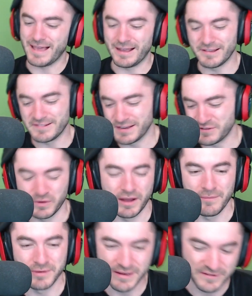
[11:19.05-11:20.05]
I guess that's what
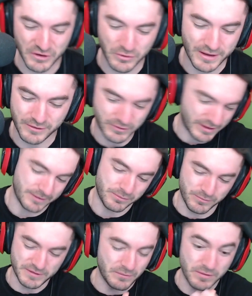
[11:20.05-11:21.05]
companies do. They
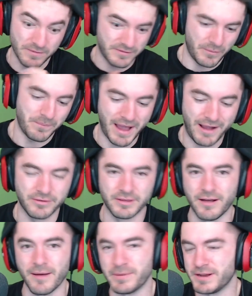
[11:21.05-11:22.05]
sometimes they'll buy out the
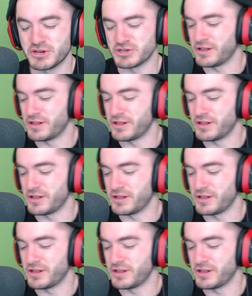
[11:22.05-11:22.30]
competition.